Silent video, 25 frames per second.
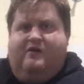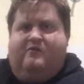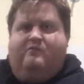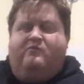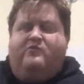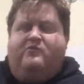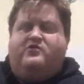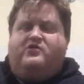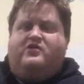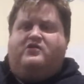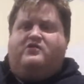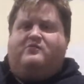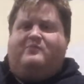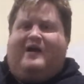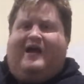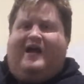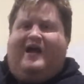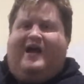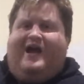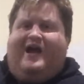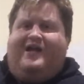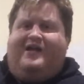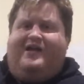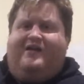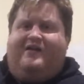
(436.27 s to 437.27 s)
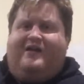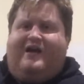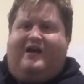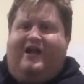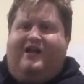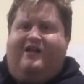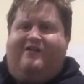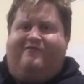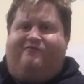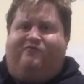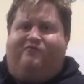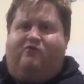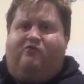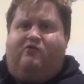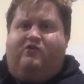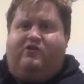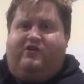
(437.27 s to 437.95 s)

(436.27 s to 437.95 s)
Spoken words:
which is about 84